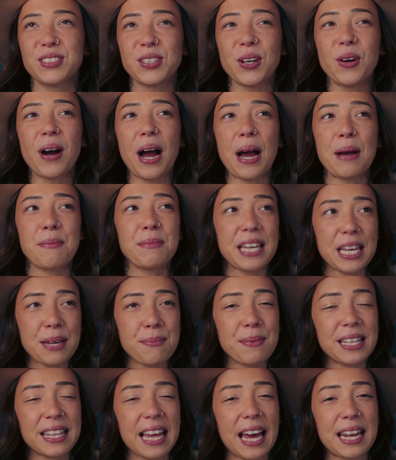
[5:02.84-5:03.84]
so I'm
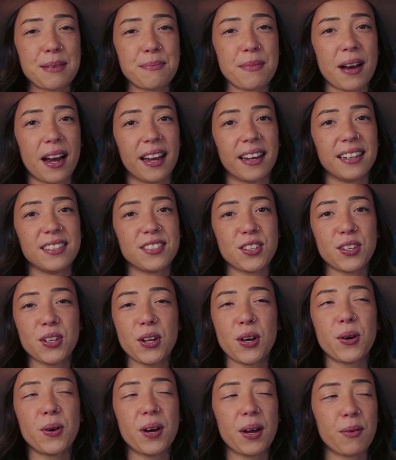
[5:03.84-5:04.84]
keeping that in mind.
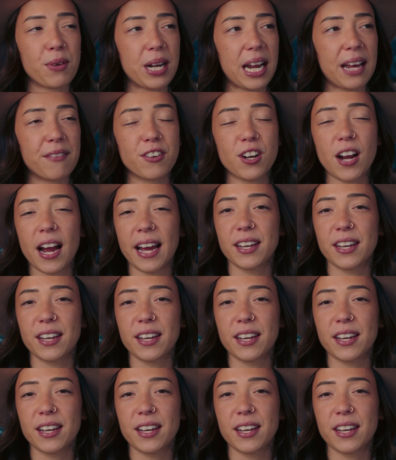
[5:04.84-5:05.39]
Whenever